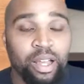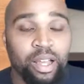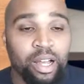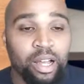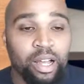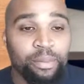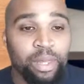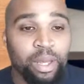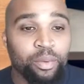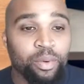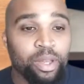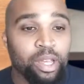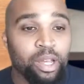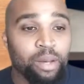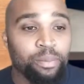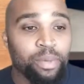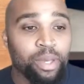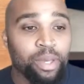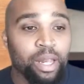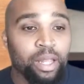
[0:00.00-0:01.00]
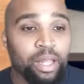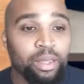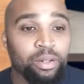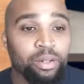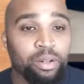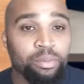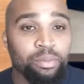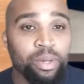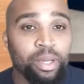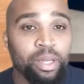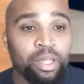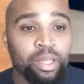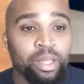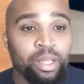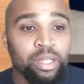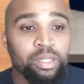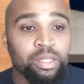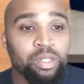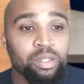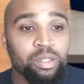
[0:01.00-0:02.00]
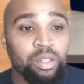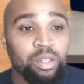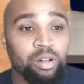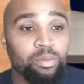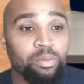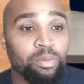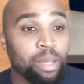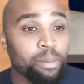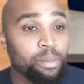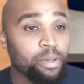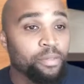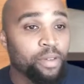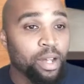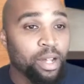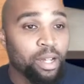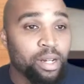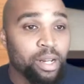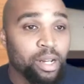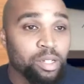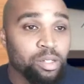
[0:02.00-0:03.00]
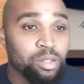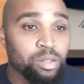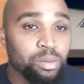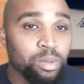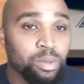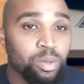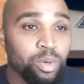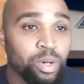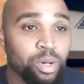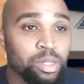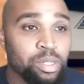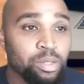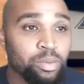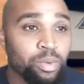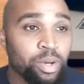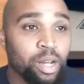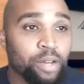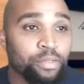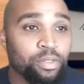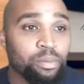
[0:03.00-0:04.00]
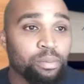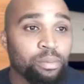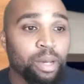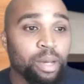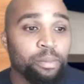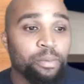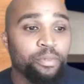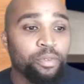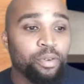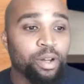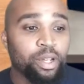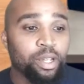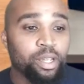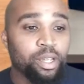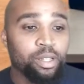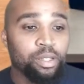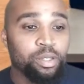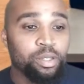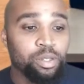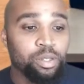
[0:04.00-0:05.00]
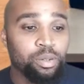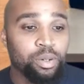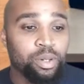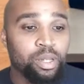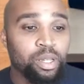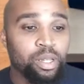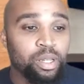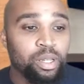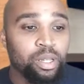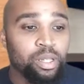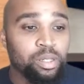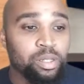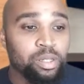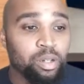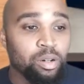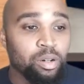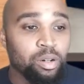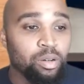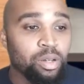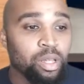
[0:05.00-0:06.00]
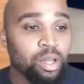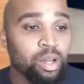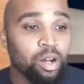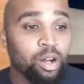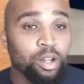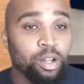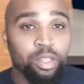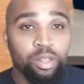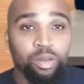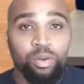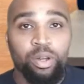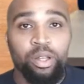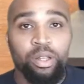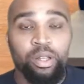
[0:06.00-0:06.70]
that would help me out a little bit to know maybe if I can answer some questions right off the bat before I get into it. So are you an